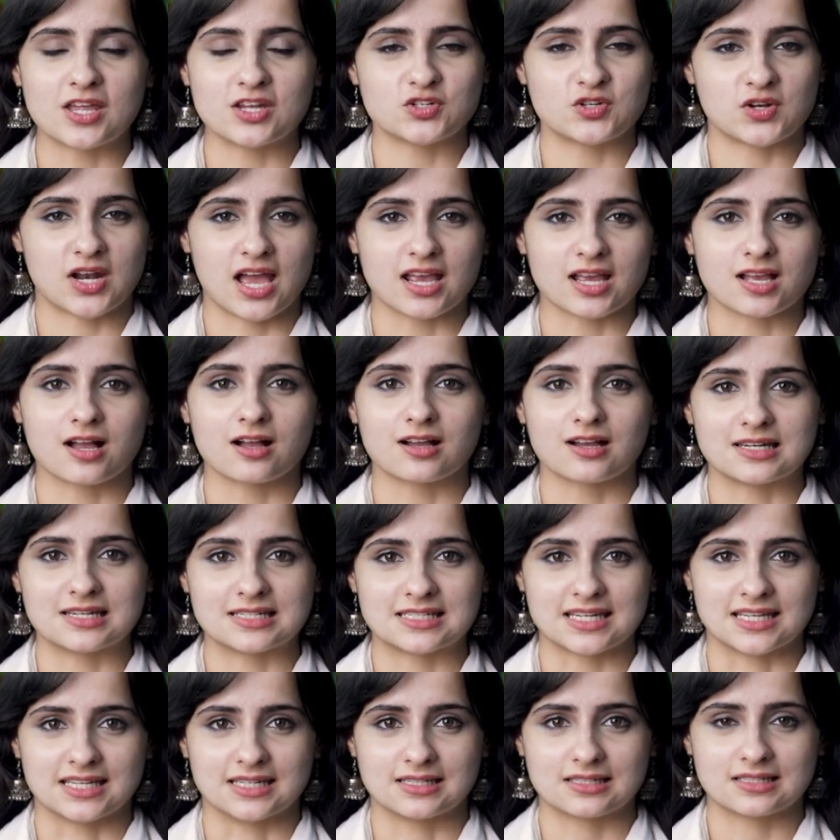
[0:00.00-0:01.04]
that you like our
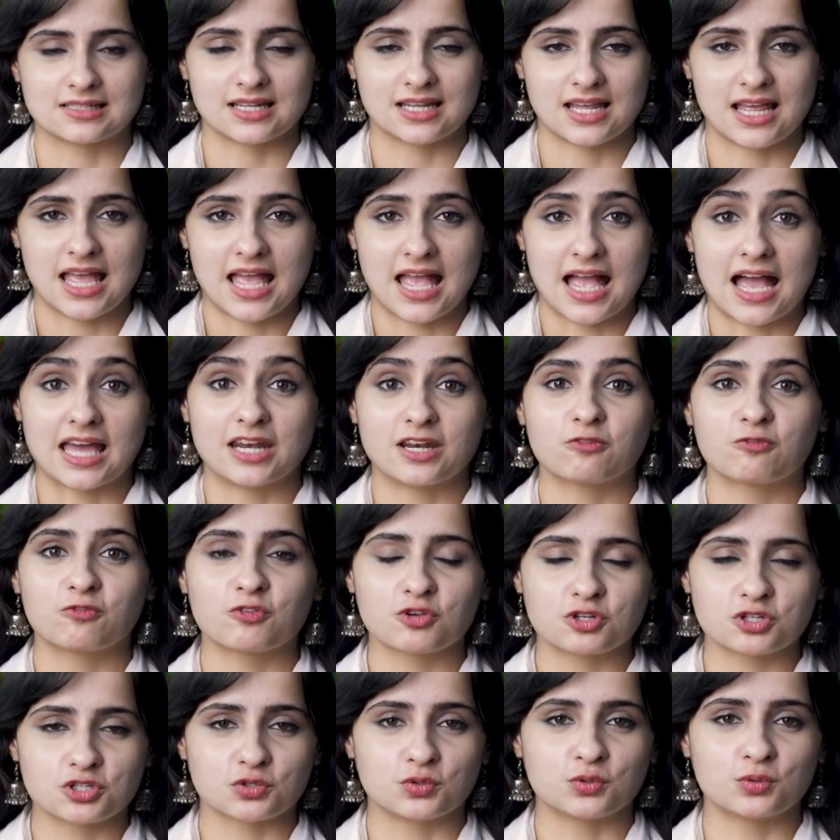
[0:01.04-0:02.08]
content. And if
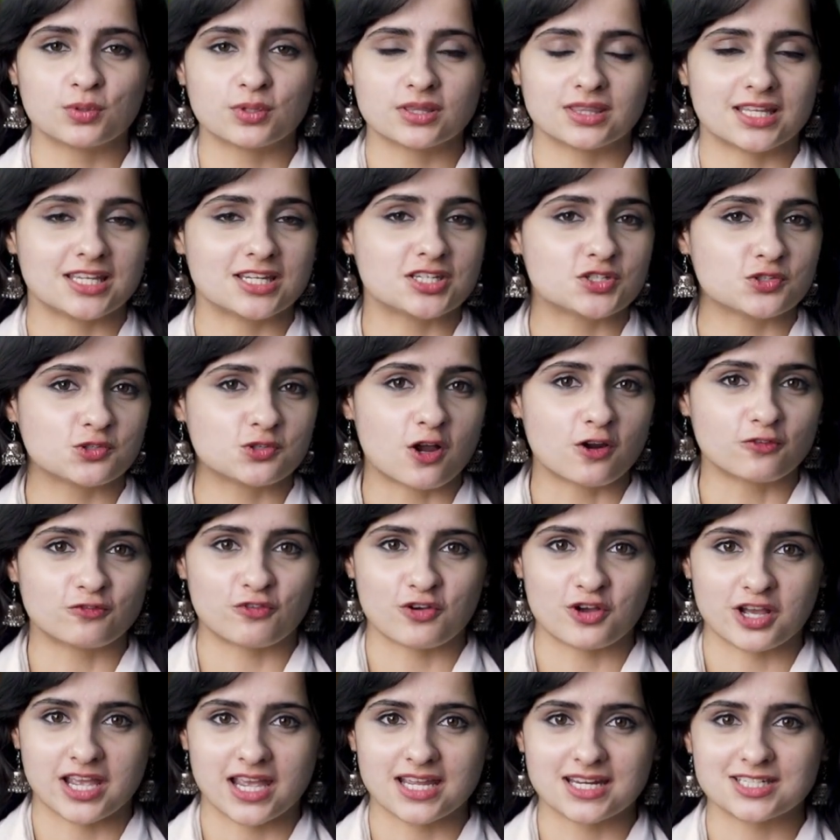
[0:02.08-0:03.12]
you do, then do not
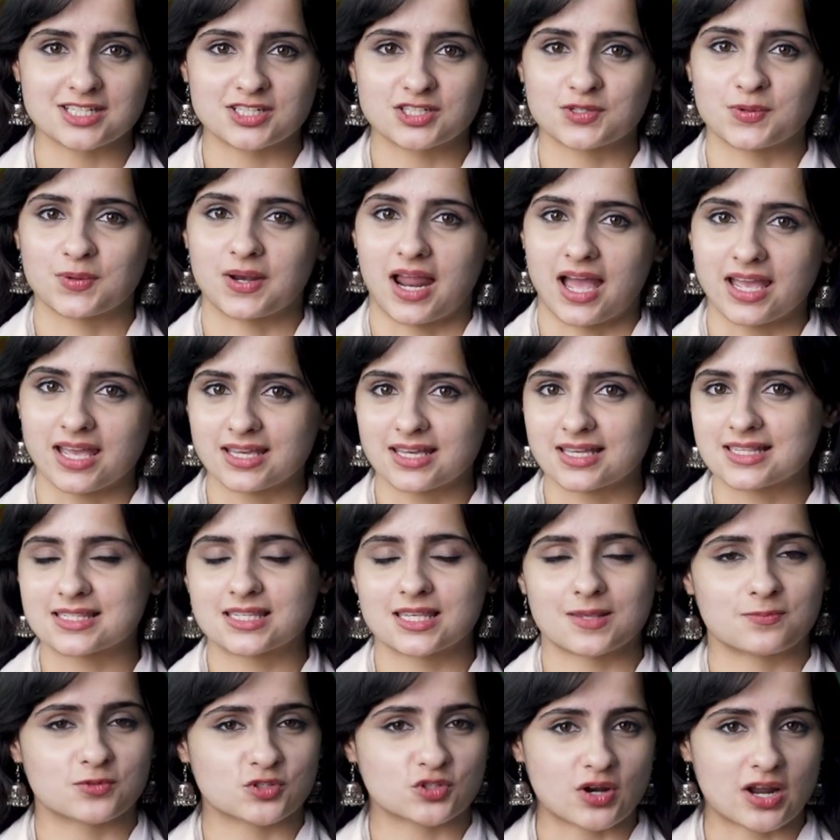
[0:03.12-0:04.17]
forget to like and
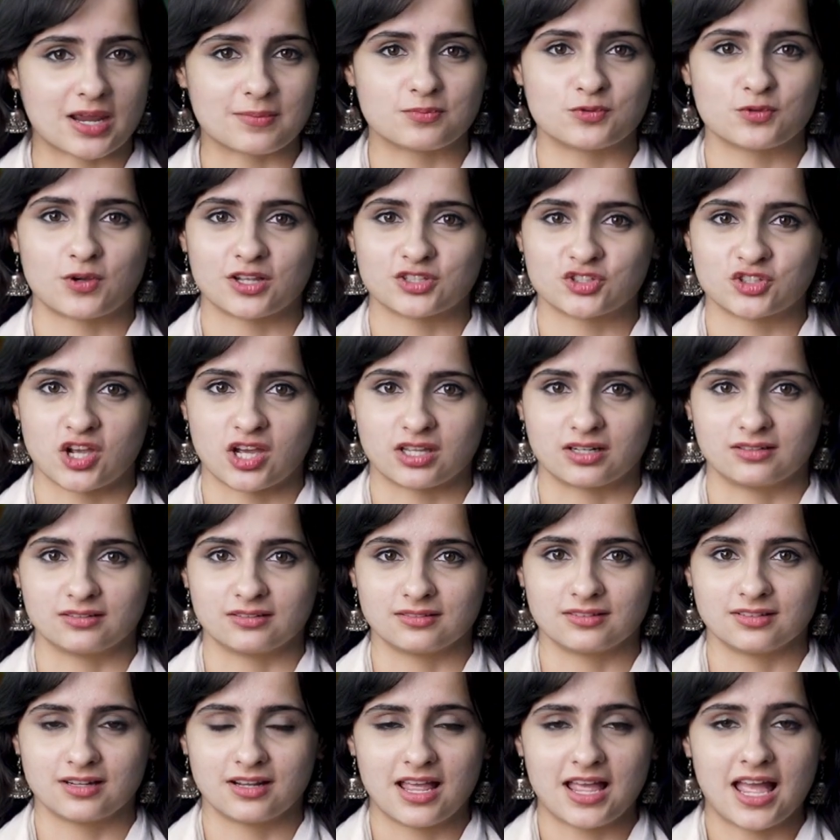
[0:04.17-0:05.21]
subscribe to our channel.